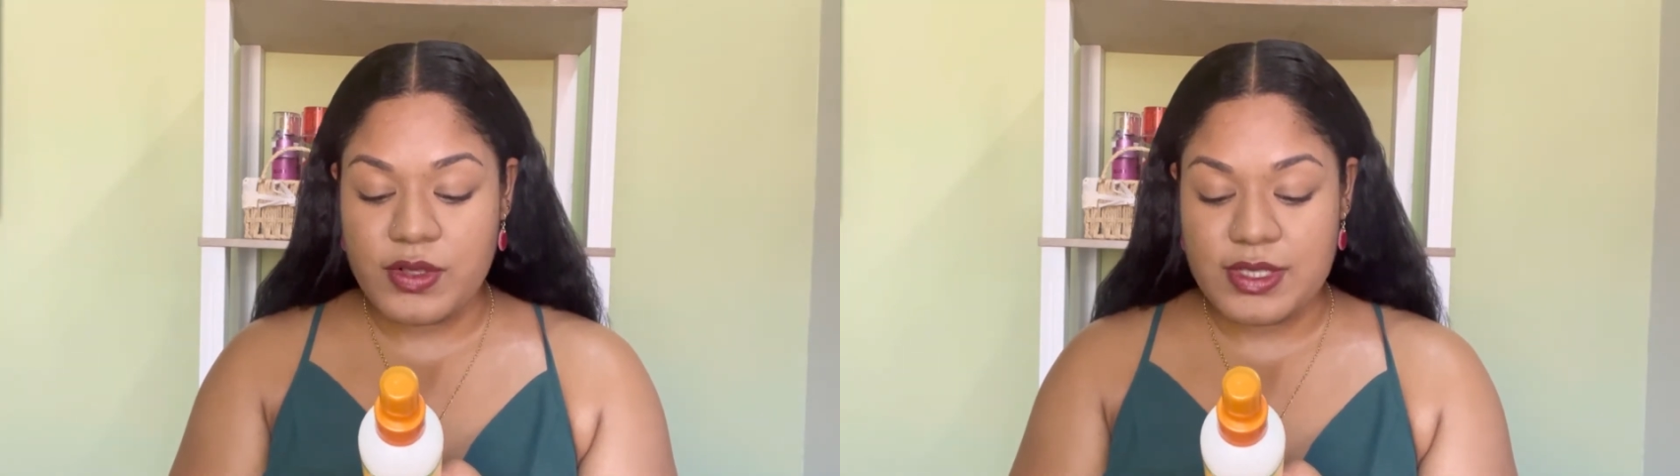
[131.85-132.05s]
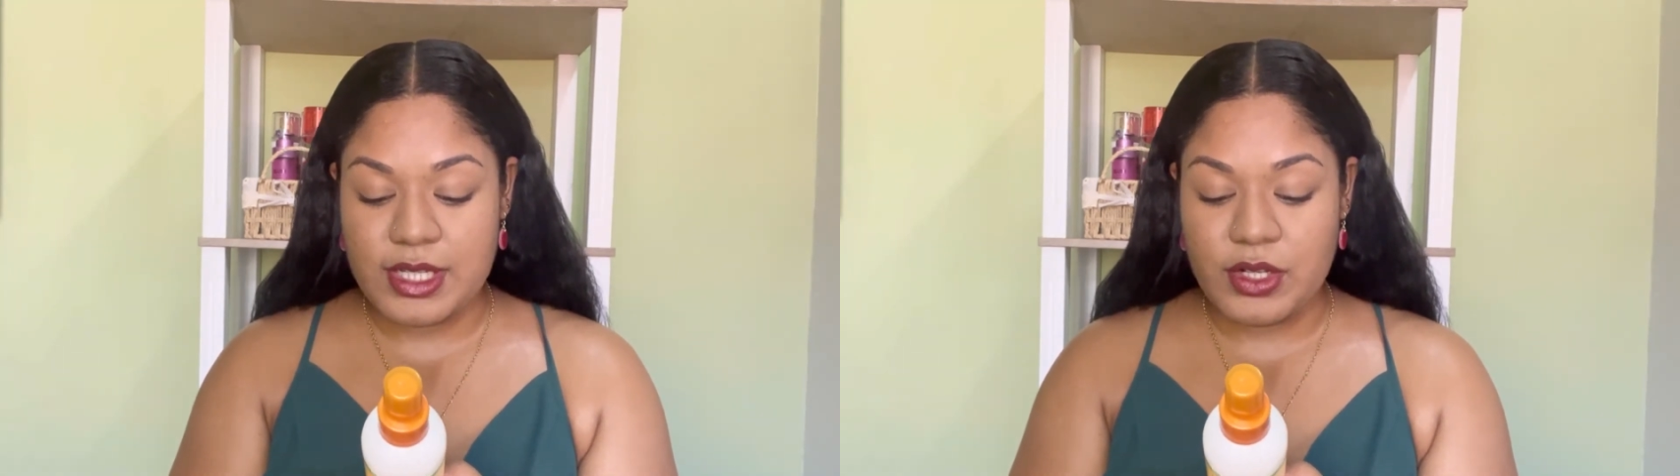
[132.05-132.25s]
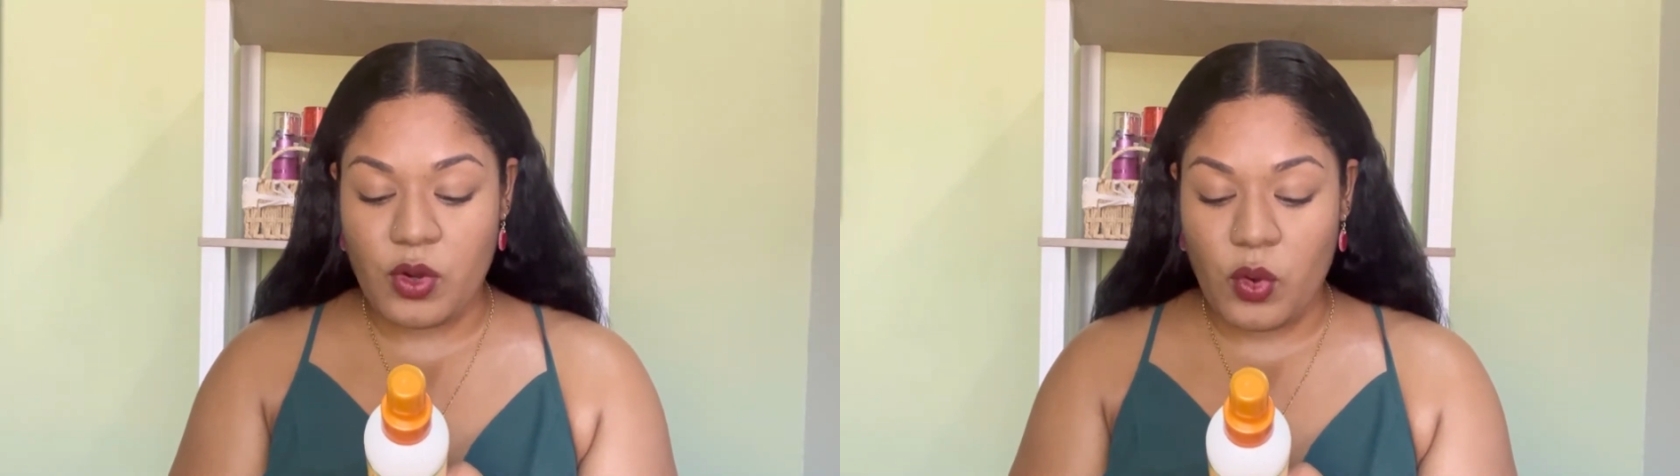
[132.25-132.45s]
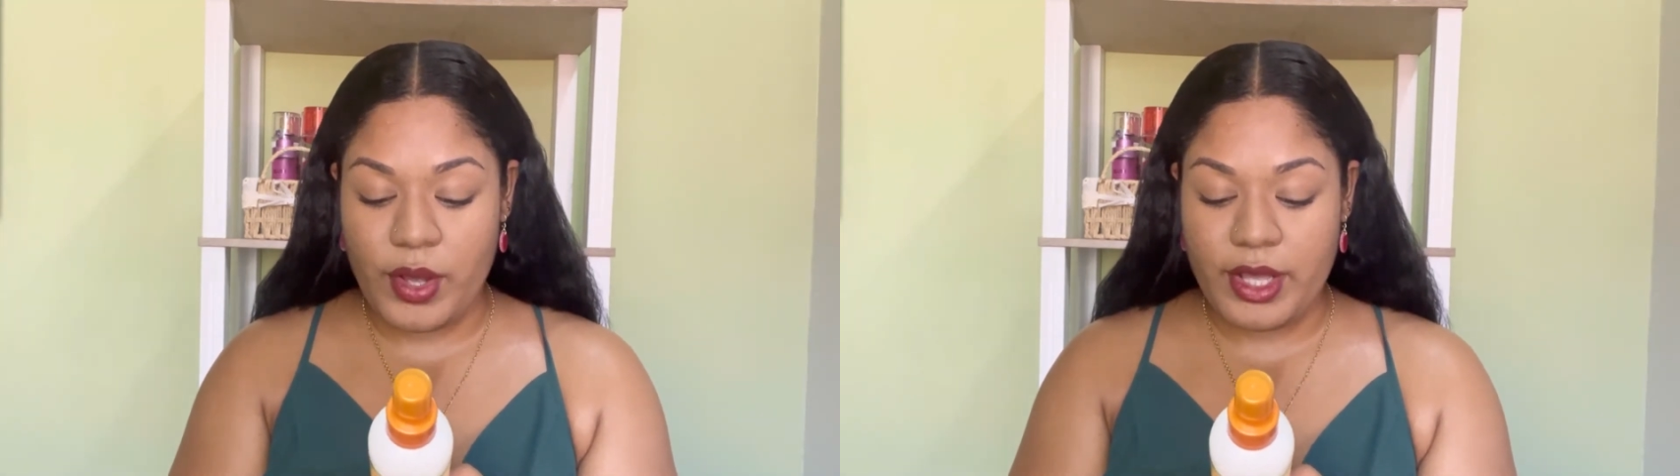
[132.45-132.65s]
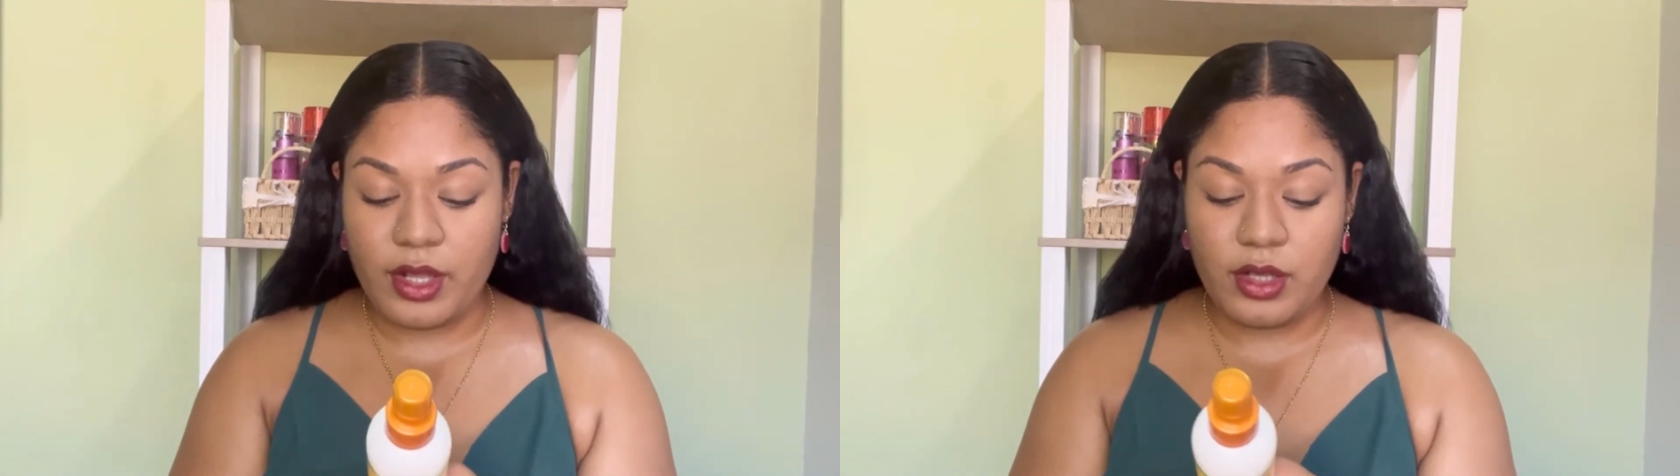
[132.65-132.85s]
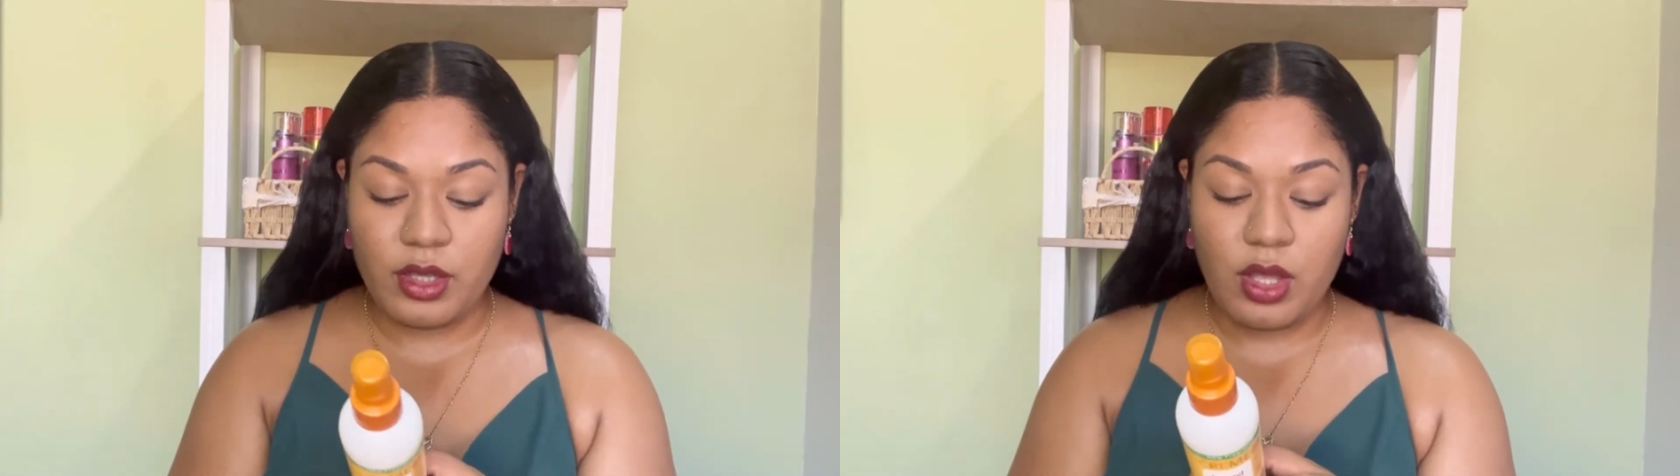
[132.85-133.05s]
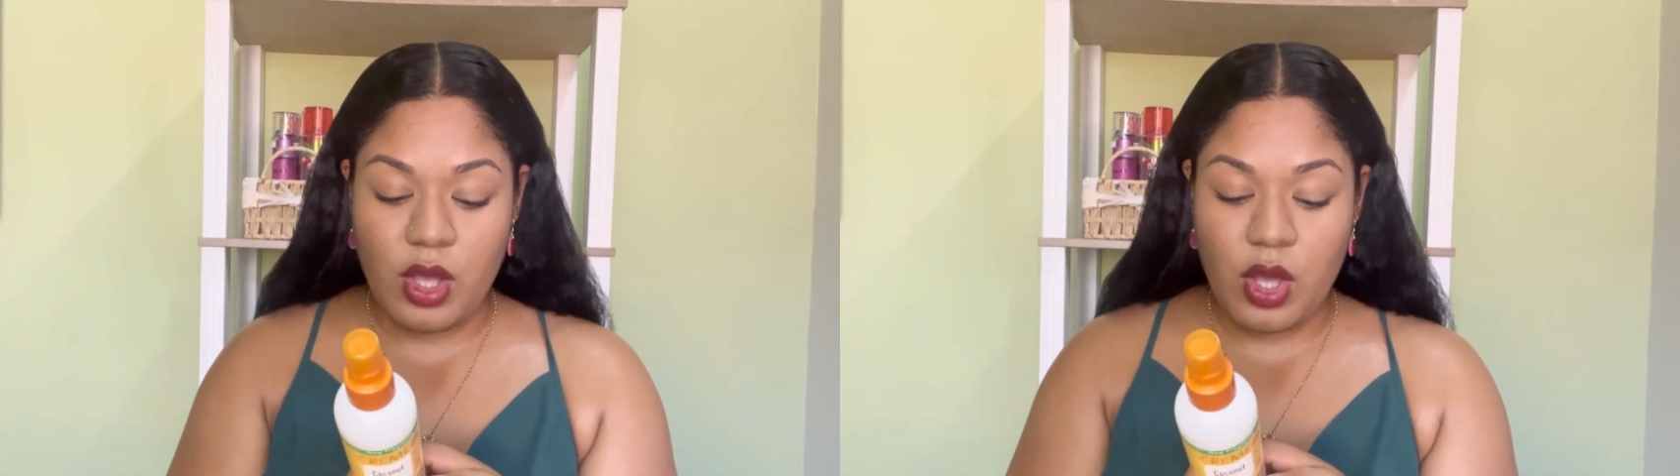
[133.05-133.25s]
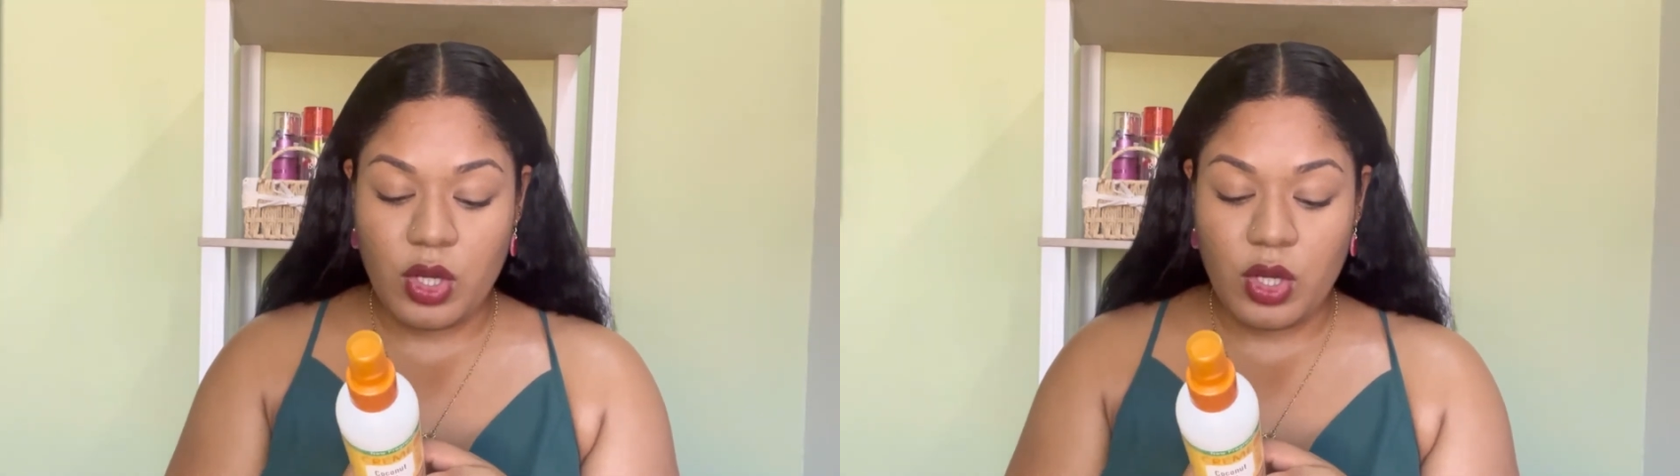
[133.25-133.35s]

seed oil,